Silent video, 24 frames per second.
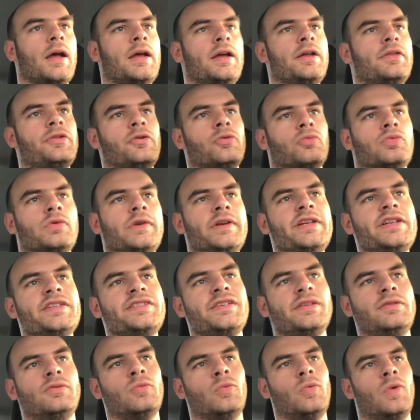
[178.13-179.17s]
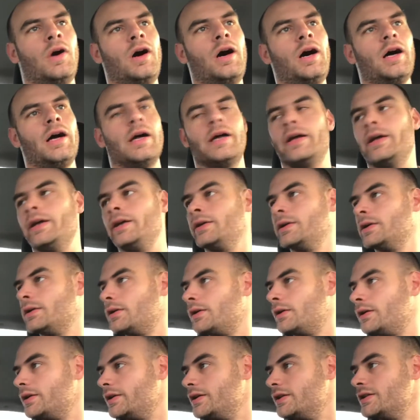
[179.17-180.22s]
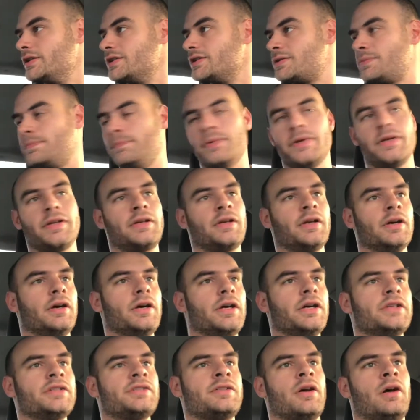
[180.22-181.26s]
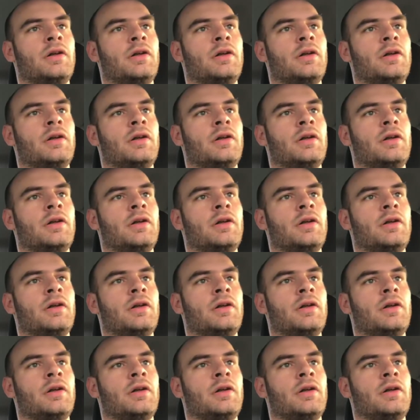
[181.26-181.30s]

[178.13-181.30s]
And the reason why is because